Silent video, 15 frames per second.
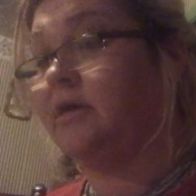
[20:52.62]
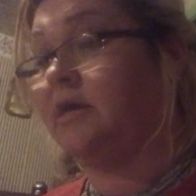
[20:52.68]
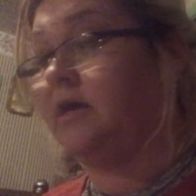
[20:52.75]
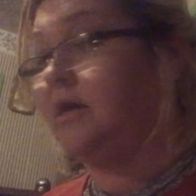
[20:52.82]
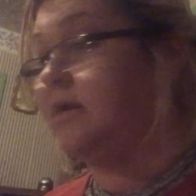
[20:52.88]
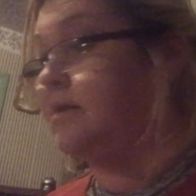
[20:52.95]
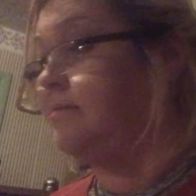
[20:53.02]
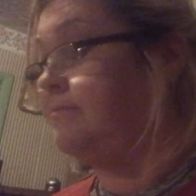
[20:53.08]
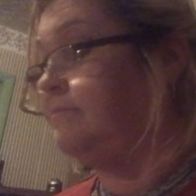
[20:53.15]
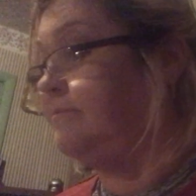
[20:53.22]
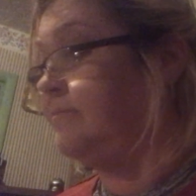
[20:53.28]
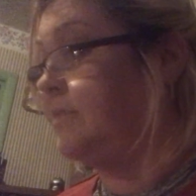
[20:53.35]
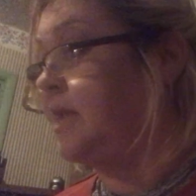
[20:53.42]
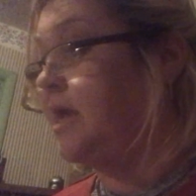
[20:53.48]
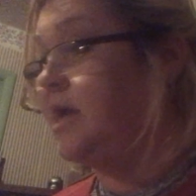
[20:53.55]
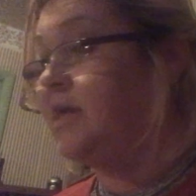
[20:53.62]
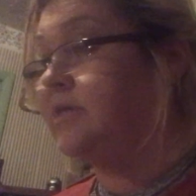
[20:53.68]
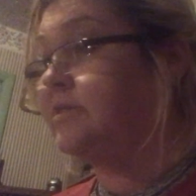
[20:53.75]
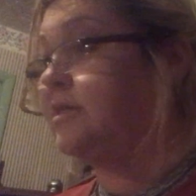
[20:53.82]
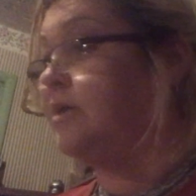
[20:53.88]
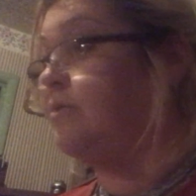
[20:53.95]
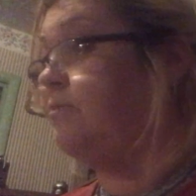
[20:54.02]
Good.
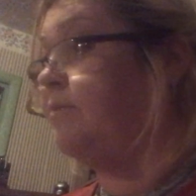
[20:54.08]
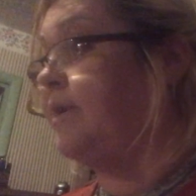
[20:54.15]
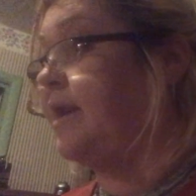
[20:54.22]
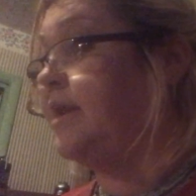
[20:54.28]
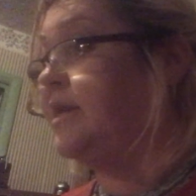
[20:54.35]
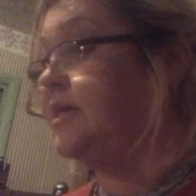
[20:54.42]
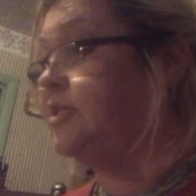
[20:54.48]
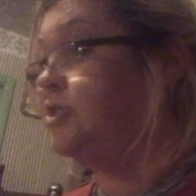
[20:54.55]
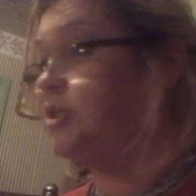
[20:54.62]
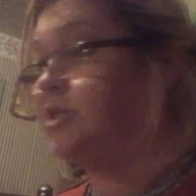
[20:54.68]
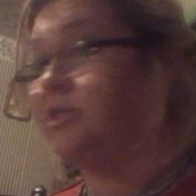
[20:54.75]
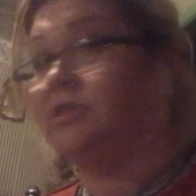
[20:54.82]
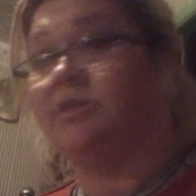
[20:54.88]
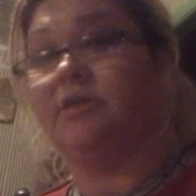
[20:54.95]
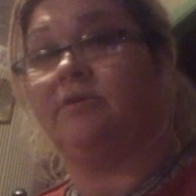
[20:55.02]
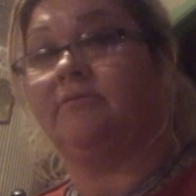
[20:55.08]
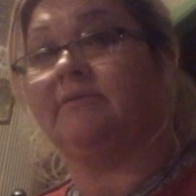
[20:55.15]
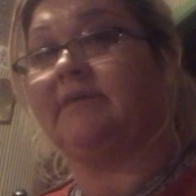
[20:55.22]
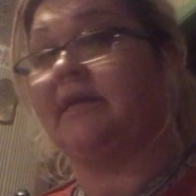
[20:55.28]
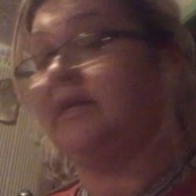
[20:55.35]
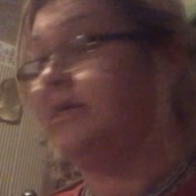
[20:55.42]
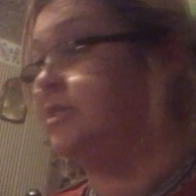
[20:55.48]
So what I need you to do
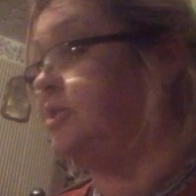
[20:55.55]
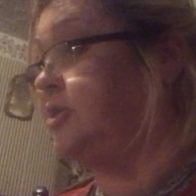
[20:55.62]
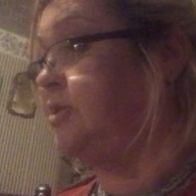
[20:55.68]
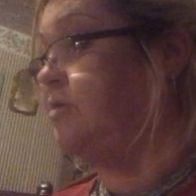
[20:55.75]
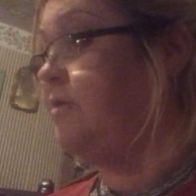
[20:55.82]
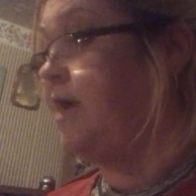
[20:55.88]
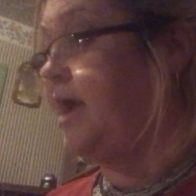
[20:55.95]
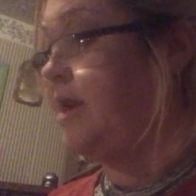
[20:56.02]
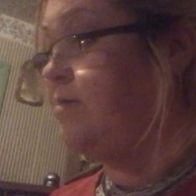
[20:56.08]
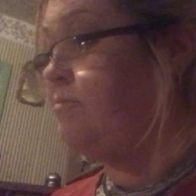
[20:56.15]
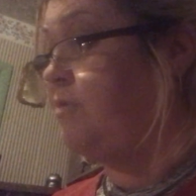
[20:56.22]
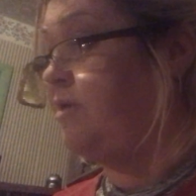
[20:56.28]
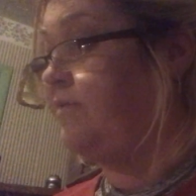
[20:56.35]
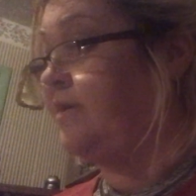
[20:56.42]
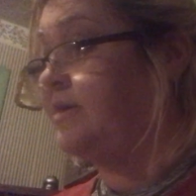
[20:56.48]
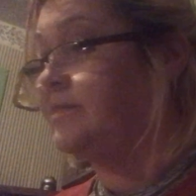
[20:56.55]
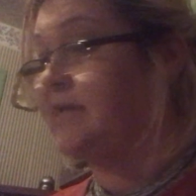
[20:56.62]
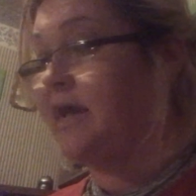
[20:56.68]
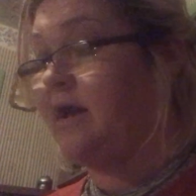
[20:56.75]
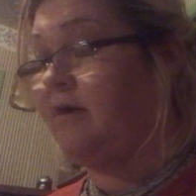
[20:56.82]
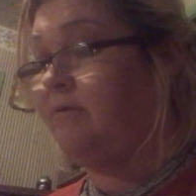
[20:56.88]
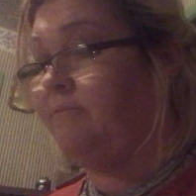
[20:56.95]
is I need you to go ahead and work those
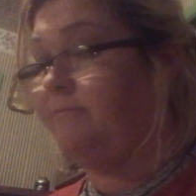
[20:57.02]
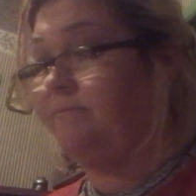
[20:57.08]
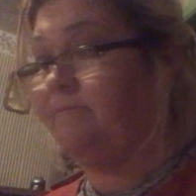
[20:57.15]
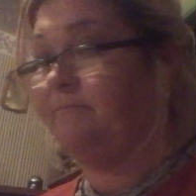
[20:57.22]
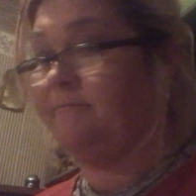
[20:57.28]
out.